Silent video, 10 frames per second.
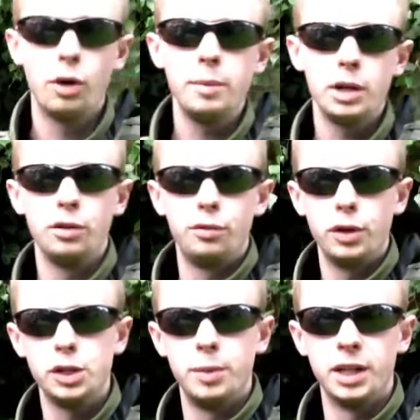grabbed out your
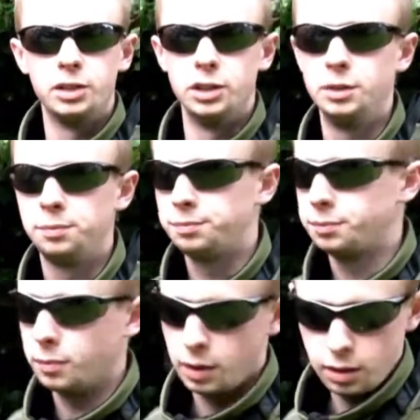fresh magazine.
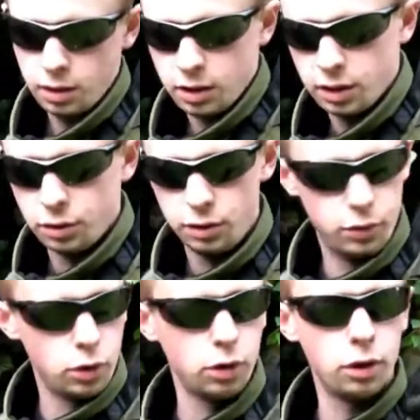Now you've
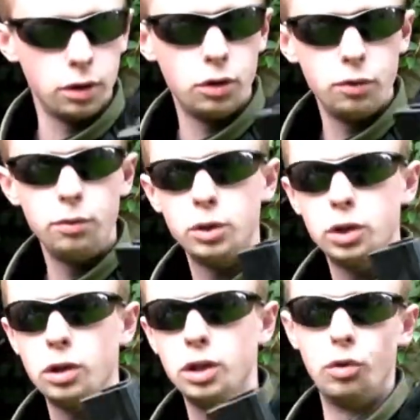got a good
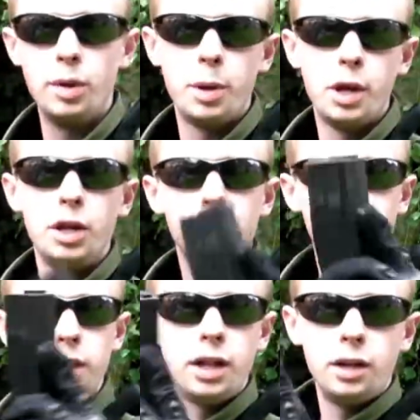solid grip.
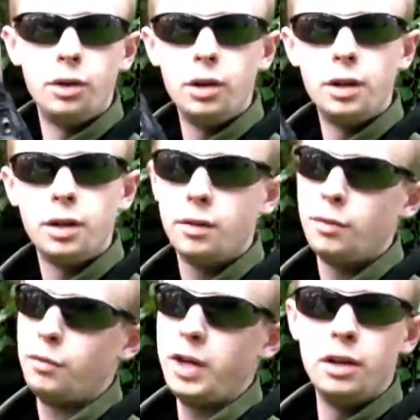Try and get your
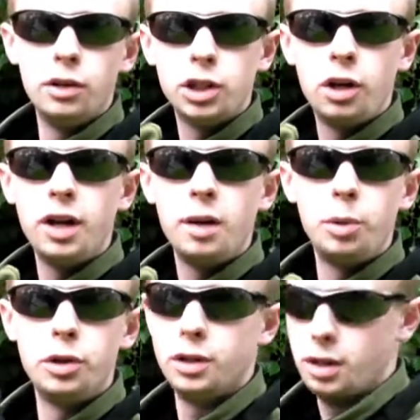finger as high up
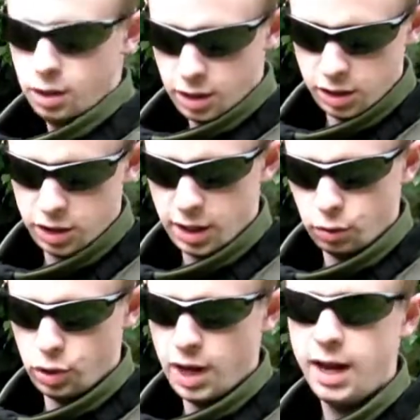on it as you can, or your